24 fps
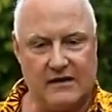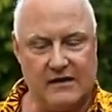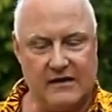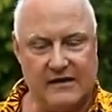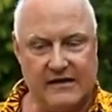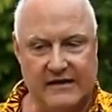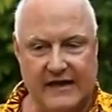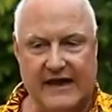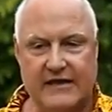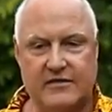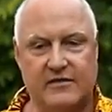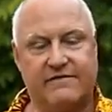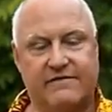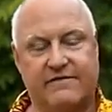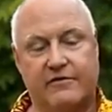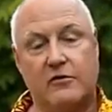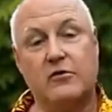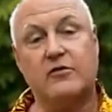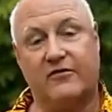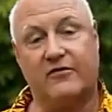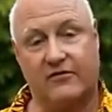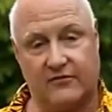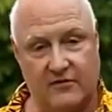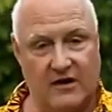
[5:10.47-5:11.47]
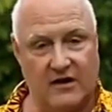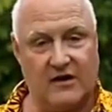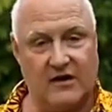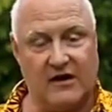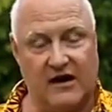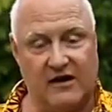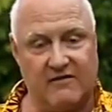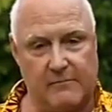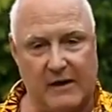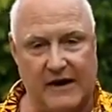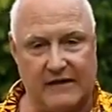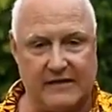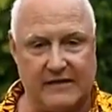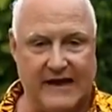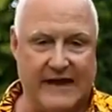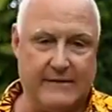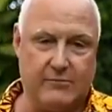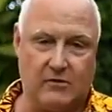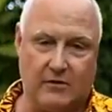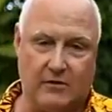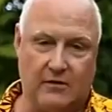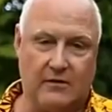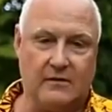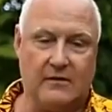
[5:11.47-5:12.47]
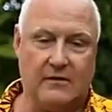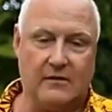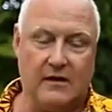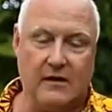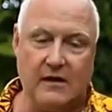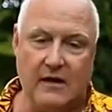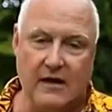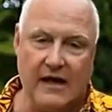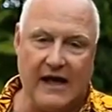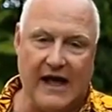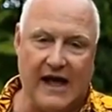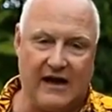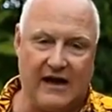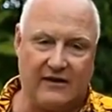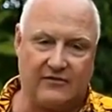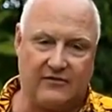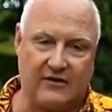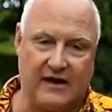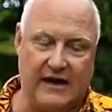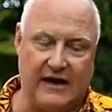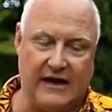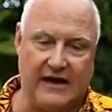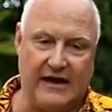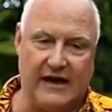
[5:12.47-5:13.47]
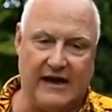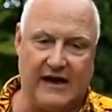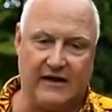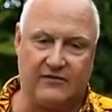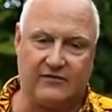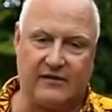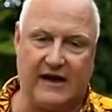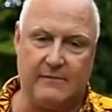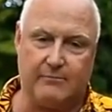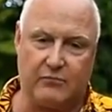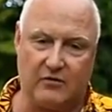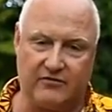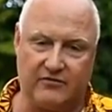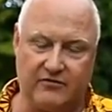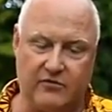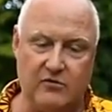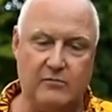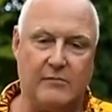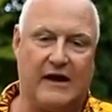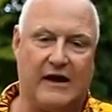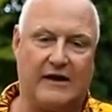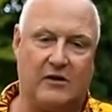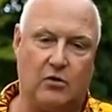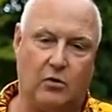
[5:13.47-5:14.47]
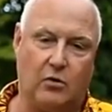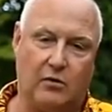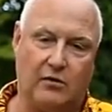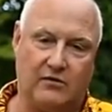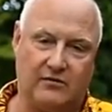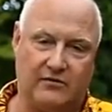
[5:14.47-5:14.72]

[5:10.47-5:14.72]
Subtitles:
gain the fruits of my labor as I pursue my goals.